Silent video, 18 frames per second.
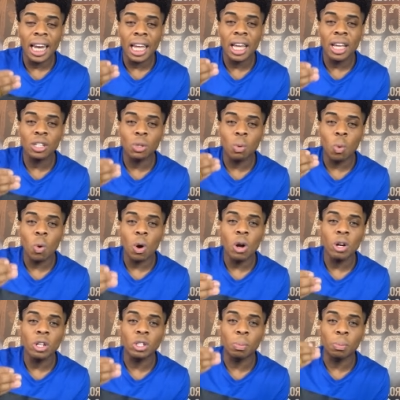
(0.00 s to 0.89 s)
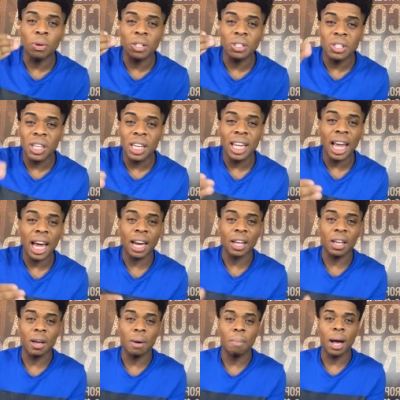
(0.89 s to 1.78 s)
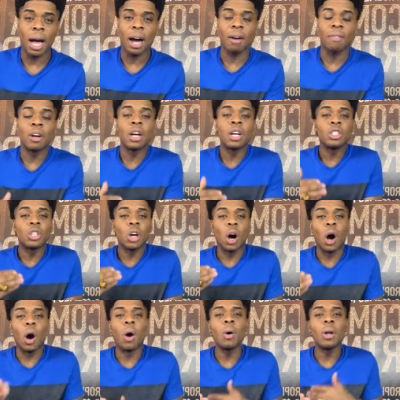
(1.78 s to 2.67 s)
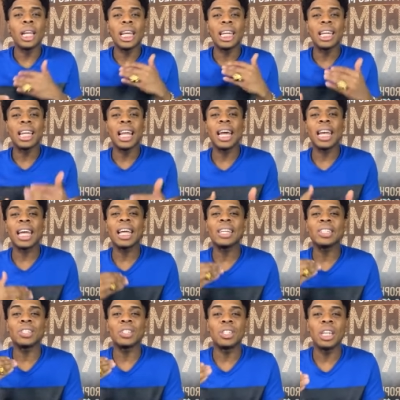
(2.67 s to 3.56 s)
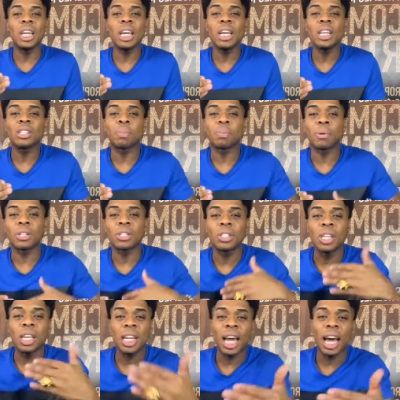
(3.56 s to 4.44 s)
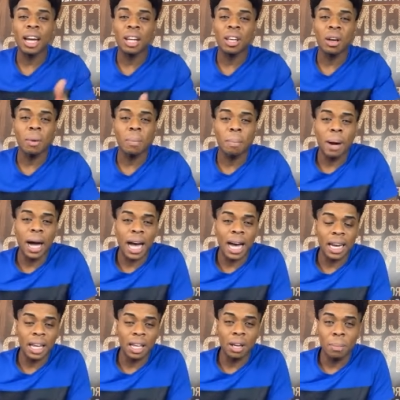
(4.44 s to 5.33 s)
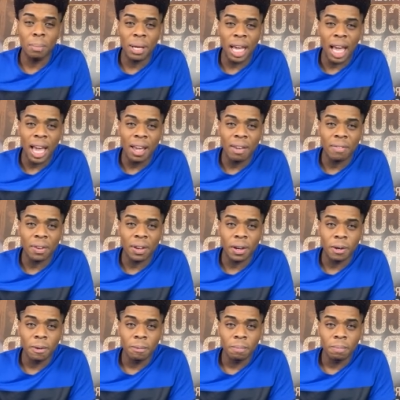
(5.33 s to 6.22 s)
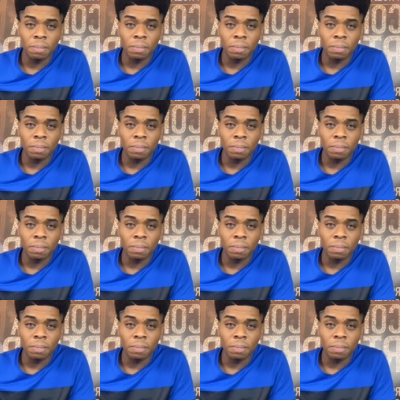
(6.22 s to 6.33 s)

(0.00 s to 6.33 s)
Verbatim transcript: let his words proceed out of your mouth, to only let his deeds proceed out of your body, your behavior,